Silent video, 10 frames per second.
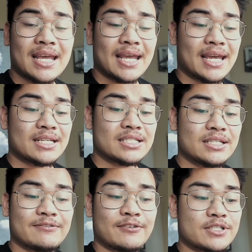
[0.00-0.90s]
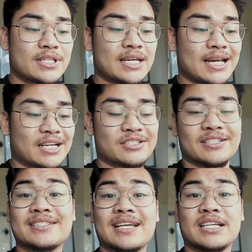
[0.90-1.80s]
And the first thing
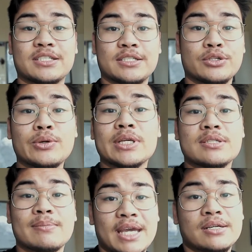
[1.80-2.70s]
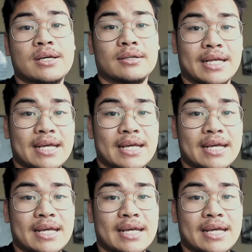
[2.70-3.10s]
is doing some handheld.